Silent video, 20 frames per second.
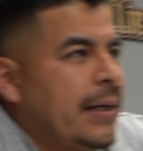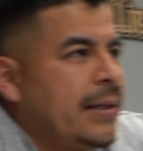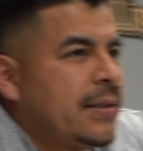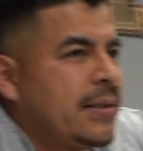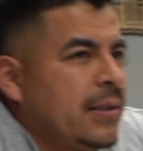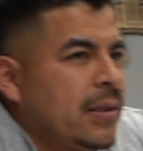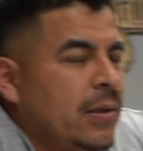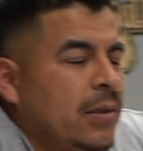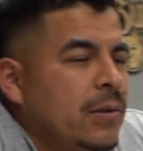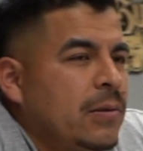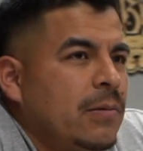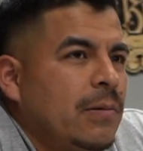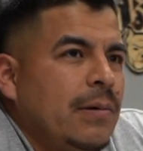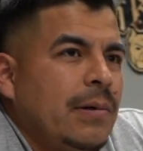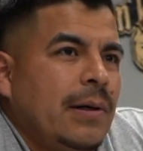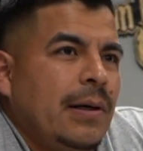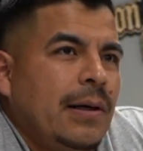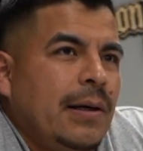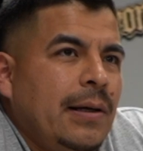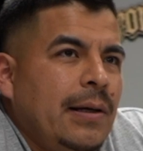So,
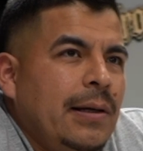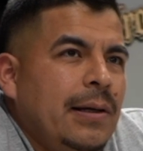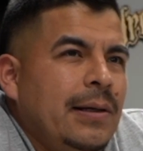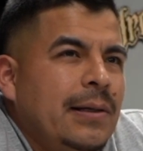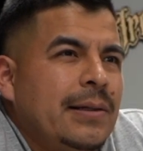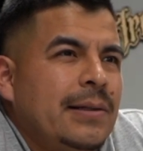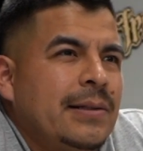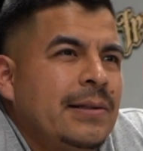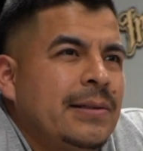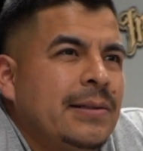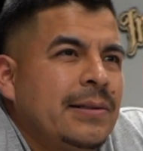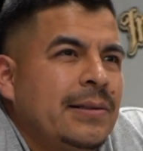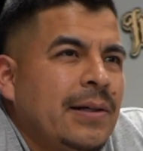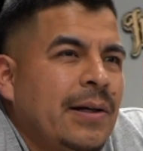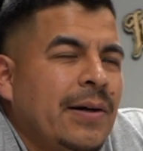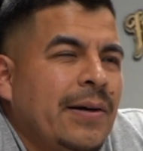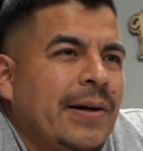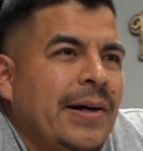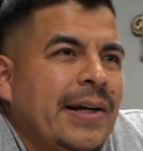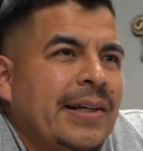
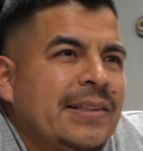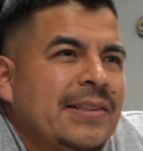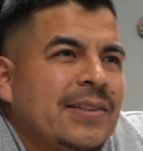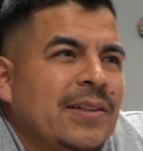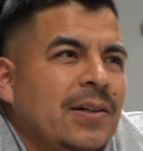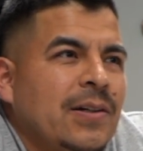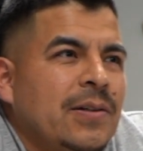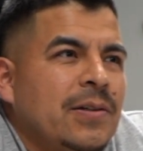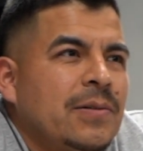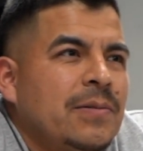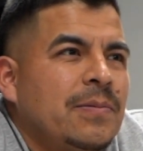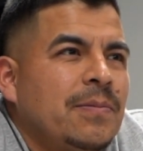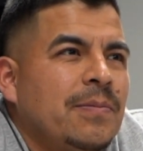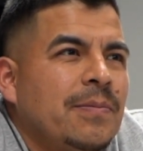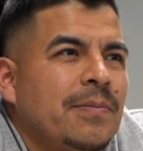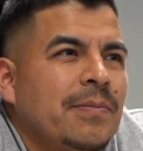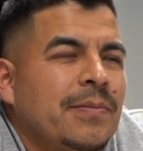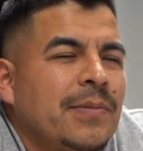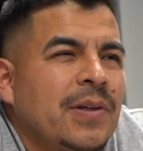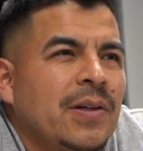all right. So,
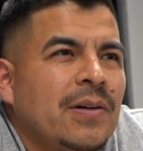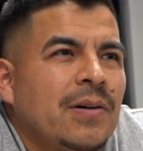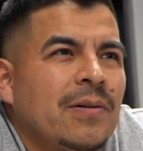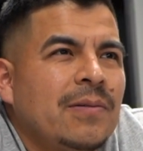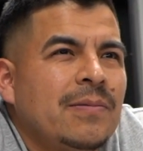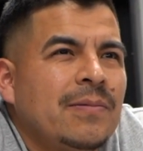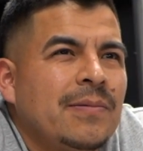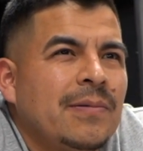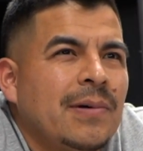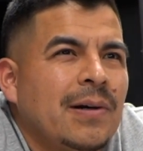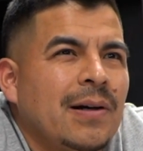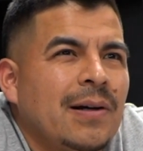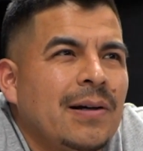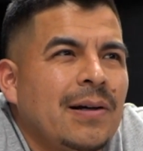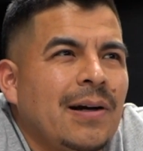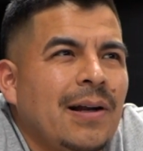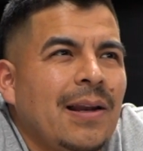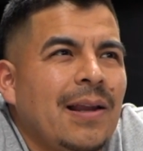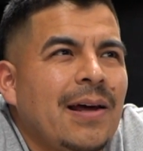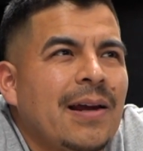you know,
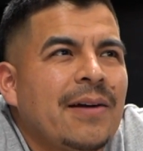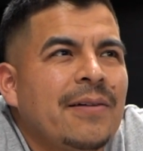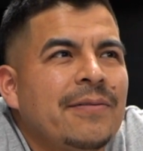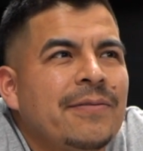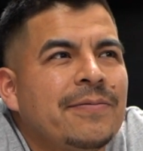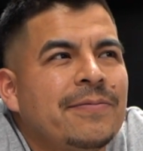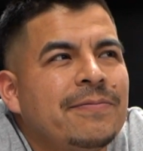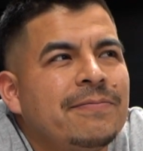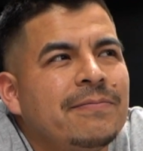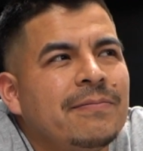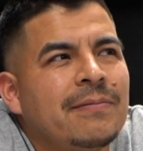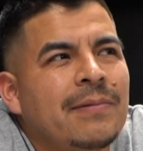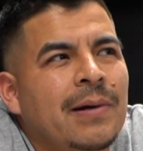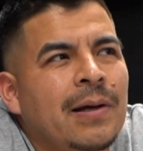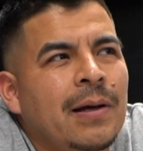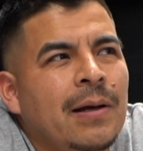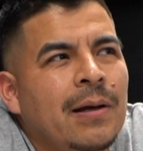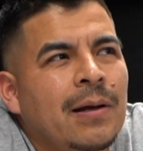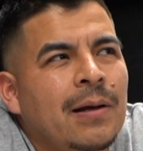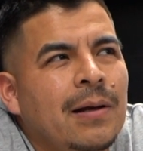a lot of
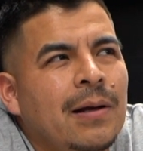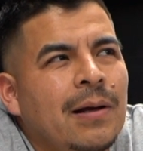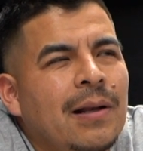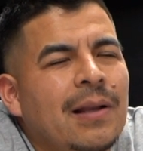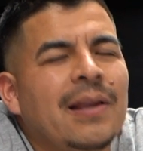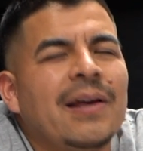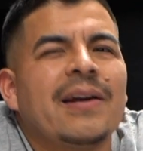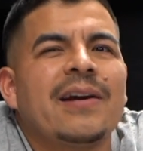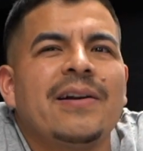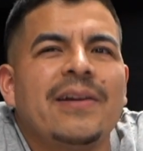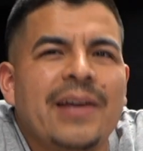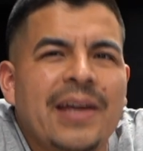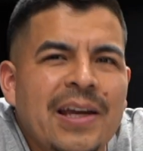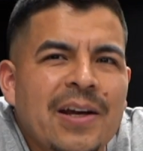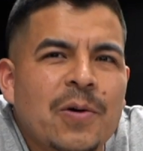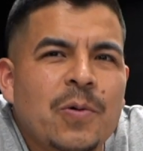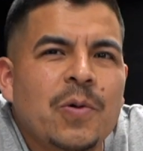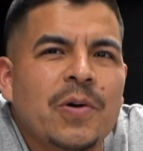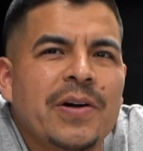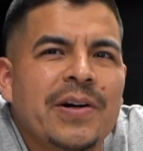a lot of
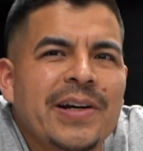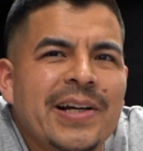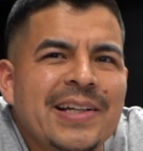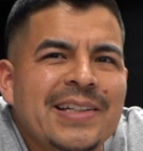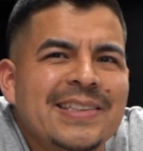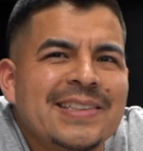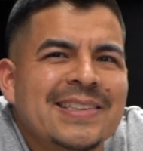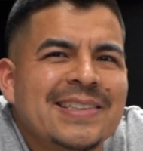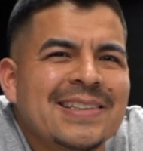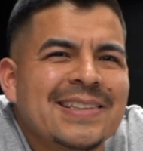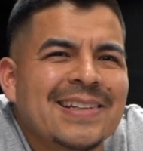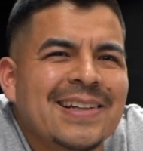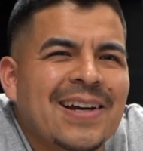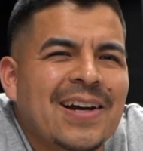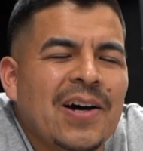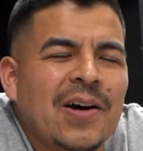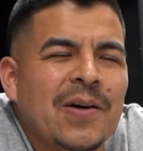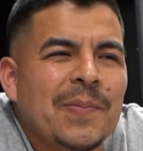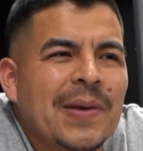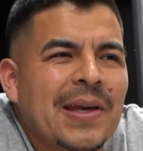inquiries
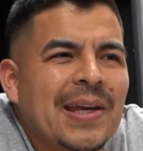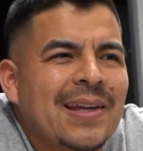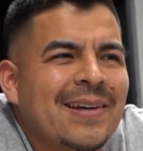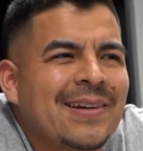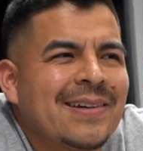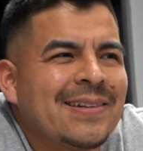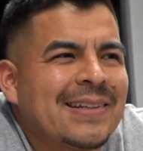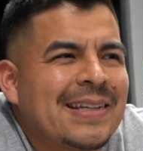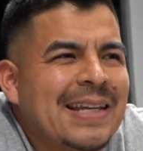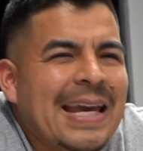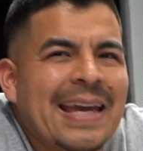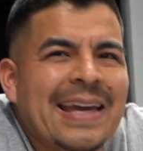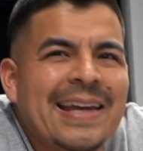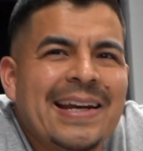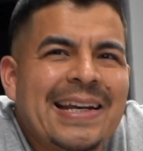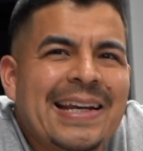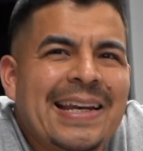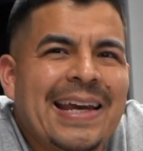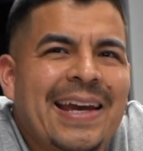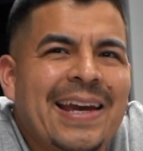come in day in
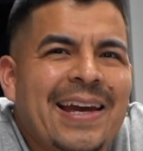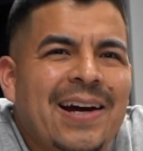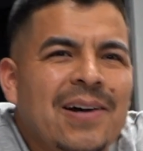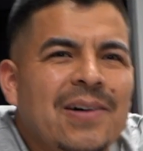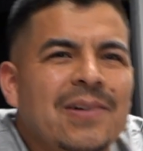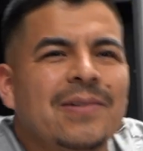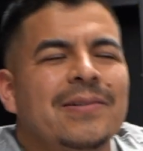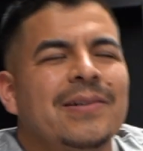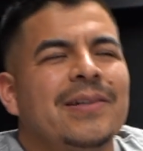and day out.